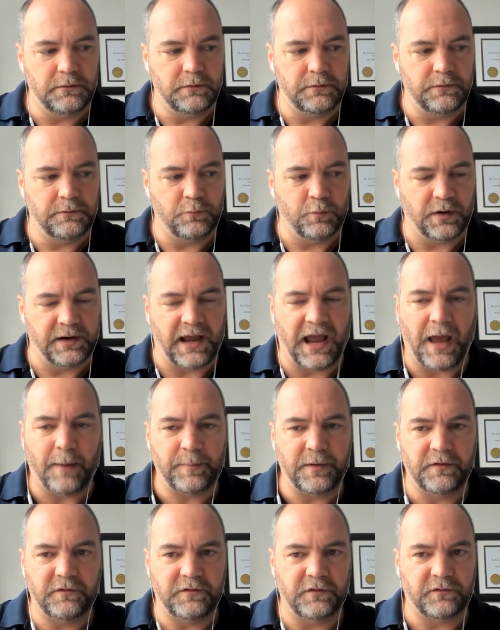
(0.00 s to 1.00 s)
what
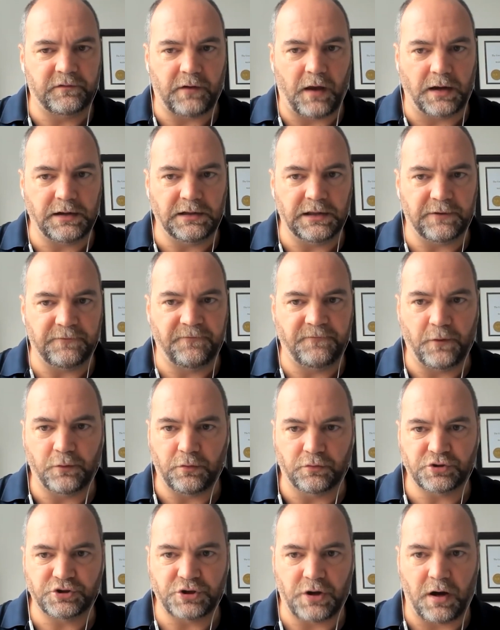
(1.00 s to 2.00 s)
happens is kind of like
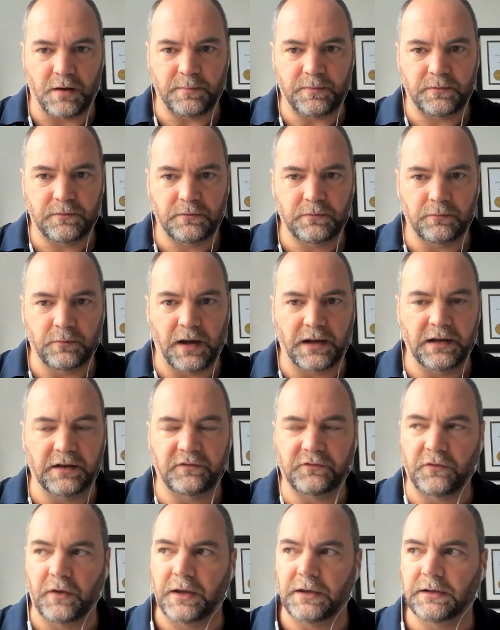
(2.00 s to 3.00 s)
Photoshop, right?
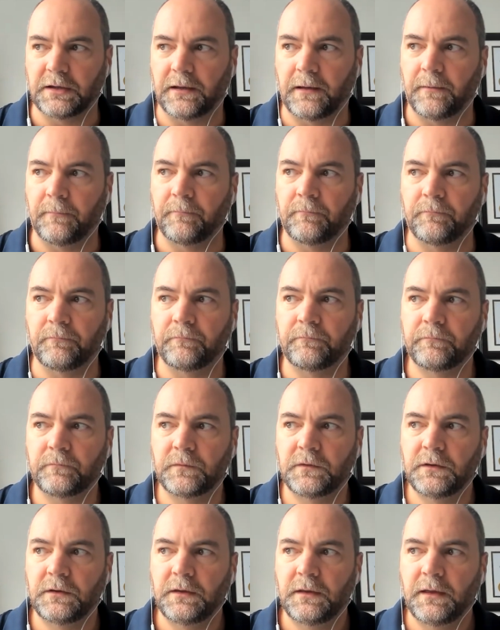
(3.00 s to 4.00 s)
It's like
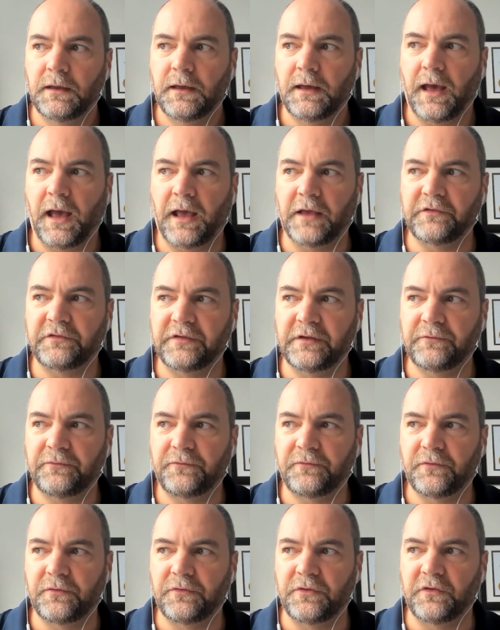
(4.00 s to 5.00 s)
as
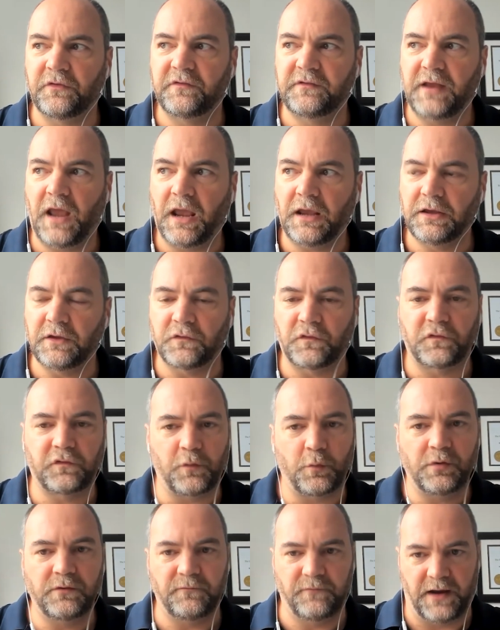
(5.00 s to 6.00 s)
if this tech is
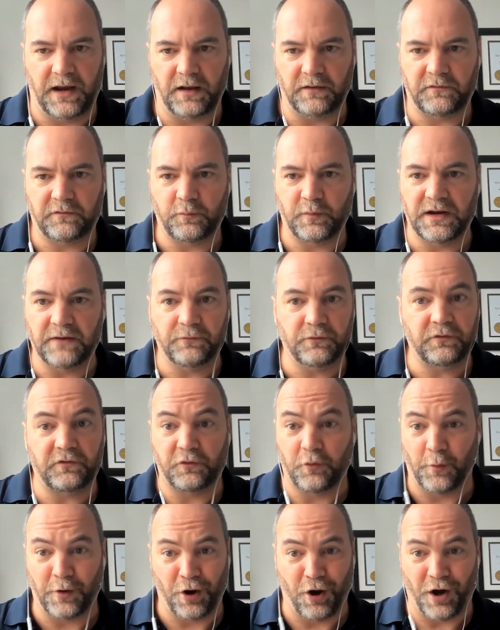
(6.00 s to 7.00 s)
so advanced, whatever is
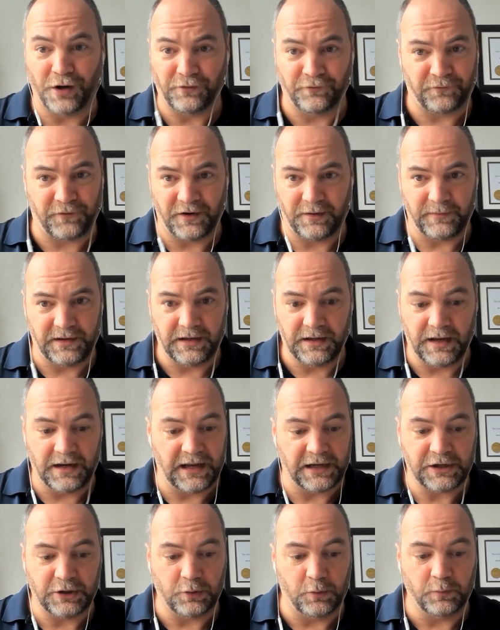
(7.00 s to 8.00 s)
going on in front of me, and I
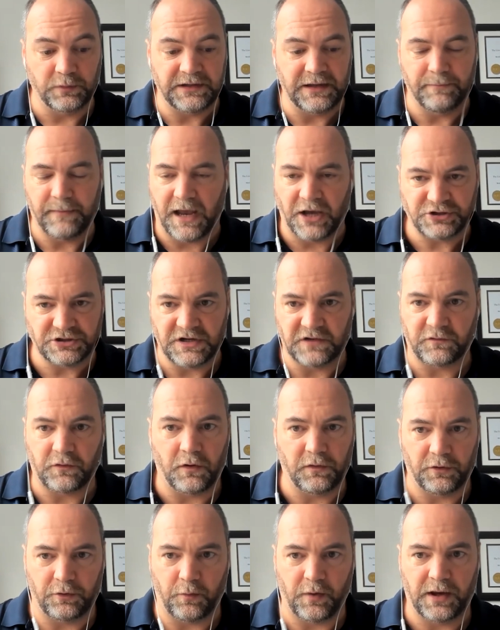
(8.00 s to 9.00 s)
can only imagine it's
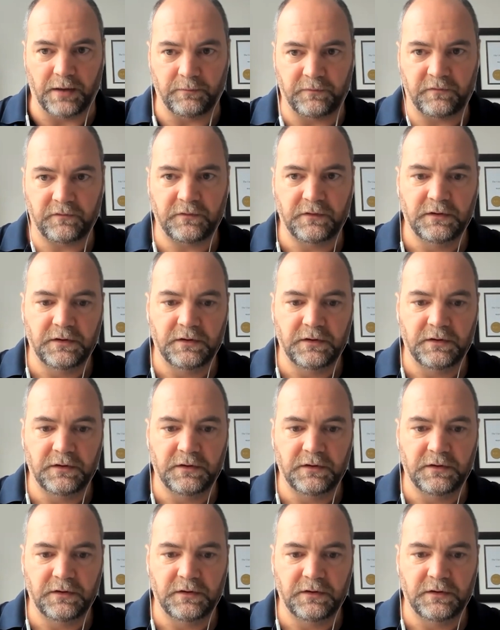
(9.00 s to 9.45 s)
holograms,